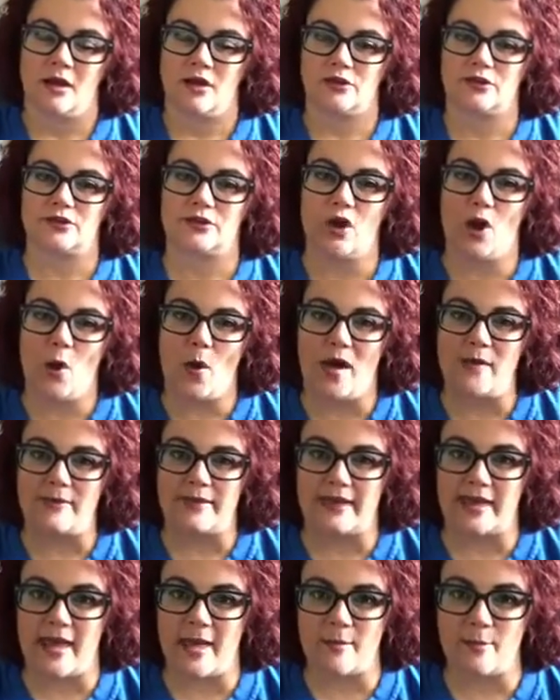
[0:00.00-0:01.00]
So I
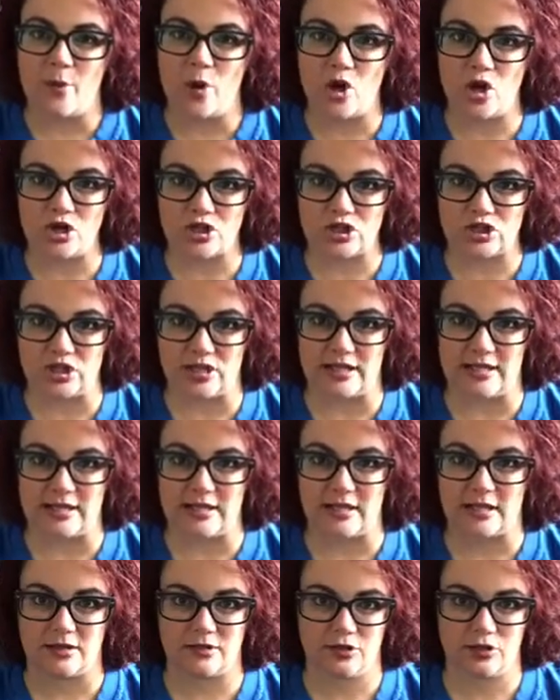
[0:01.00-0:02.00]
began
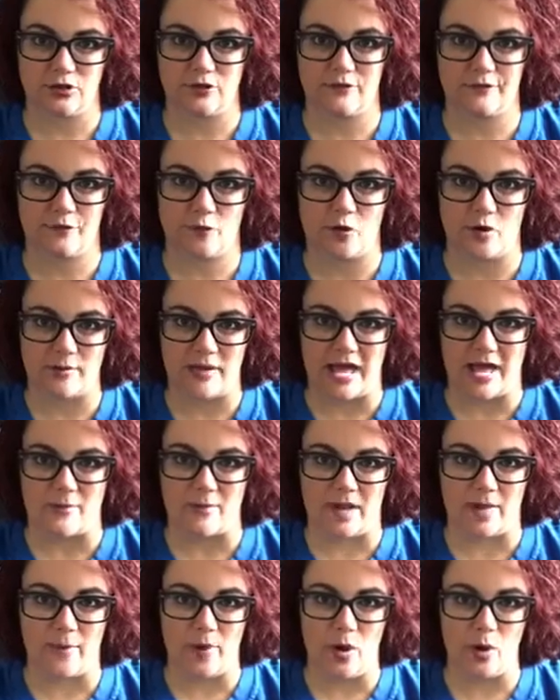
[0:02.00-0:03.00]
pushing to format
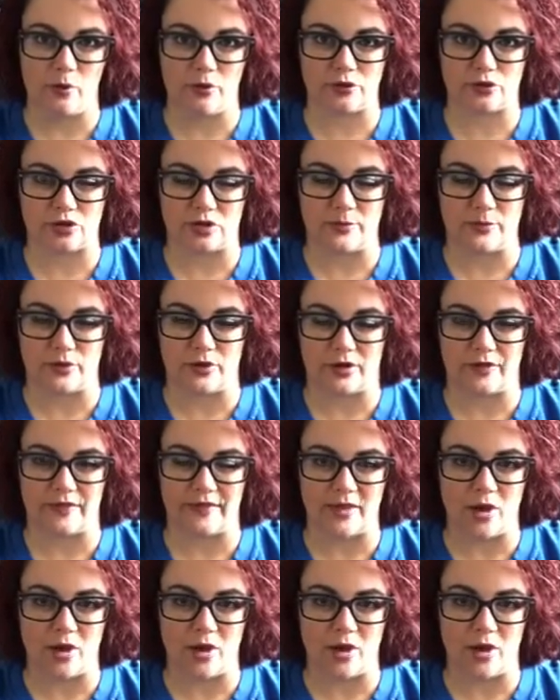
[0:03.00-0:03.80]
my poetry book.